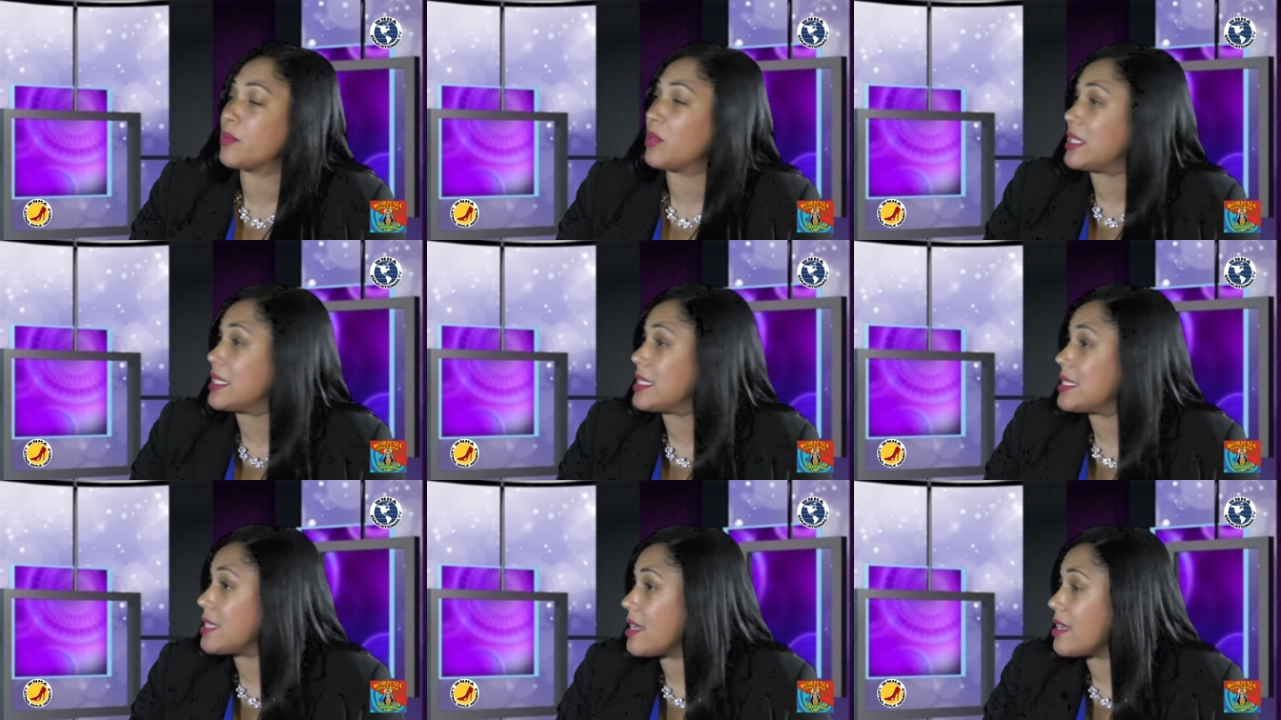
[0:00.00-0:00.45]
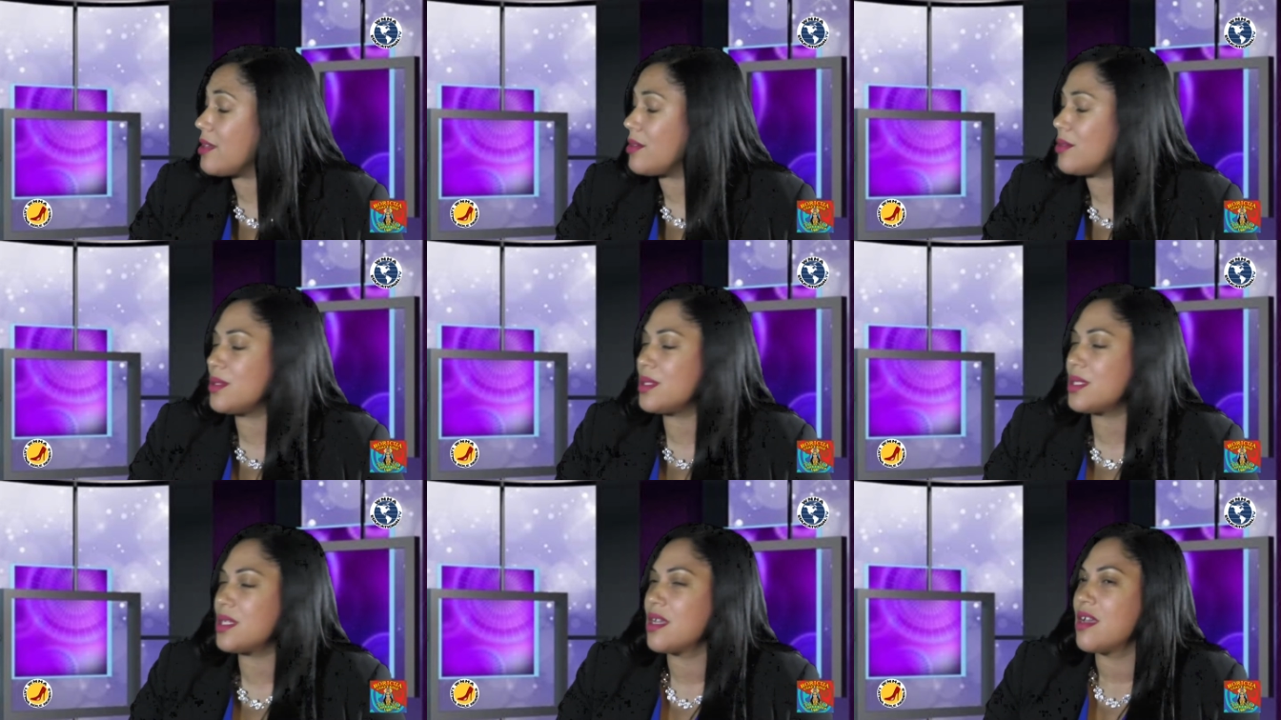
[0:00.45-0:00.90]
But
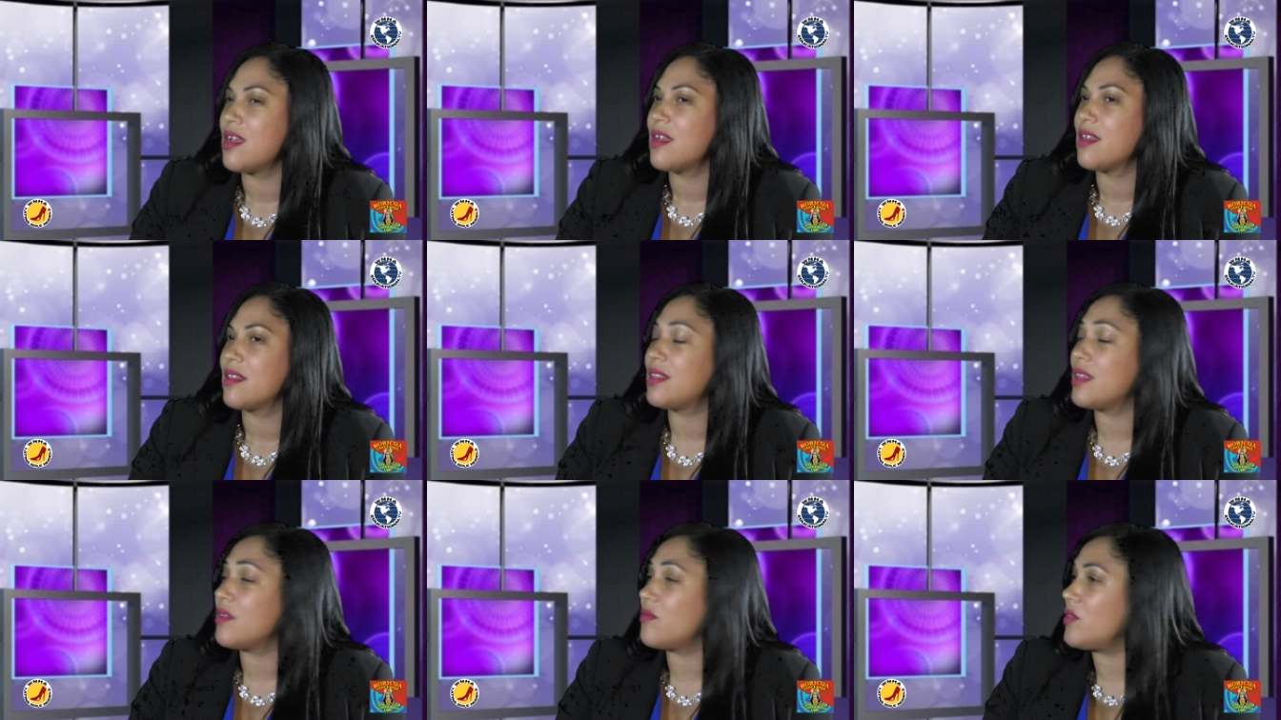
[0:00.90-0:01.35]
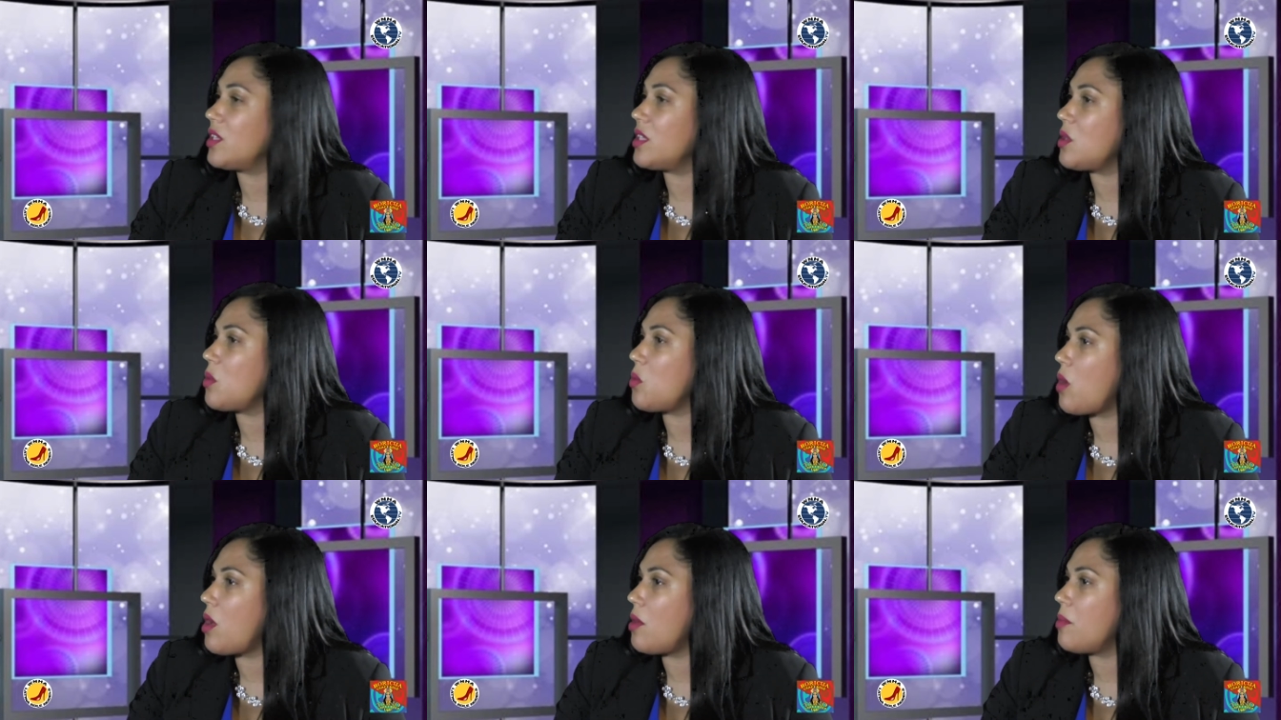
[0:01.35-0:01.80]
sales, they
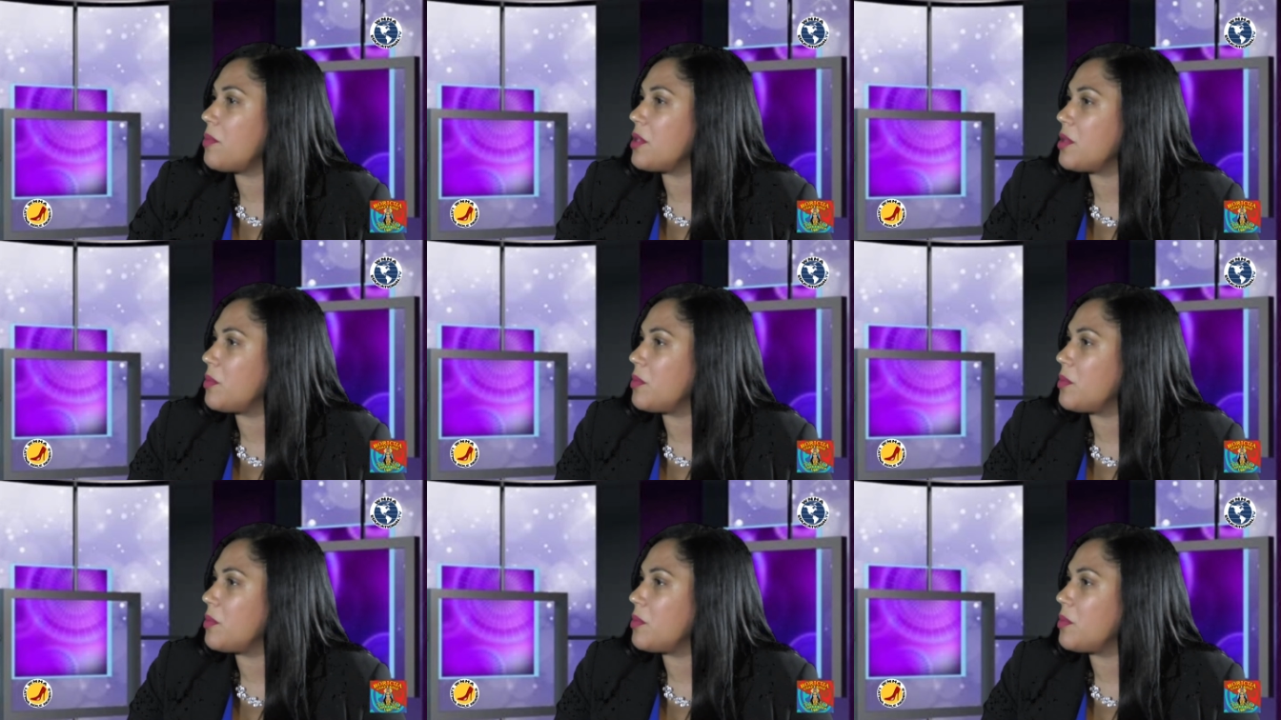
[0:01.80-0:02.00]
really want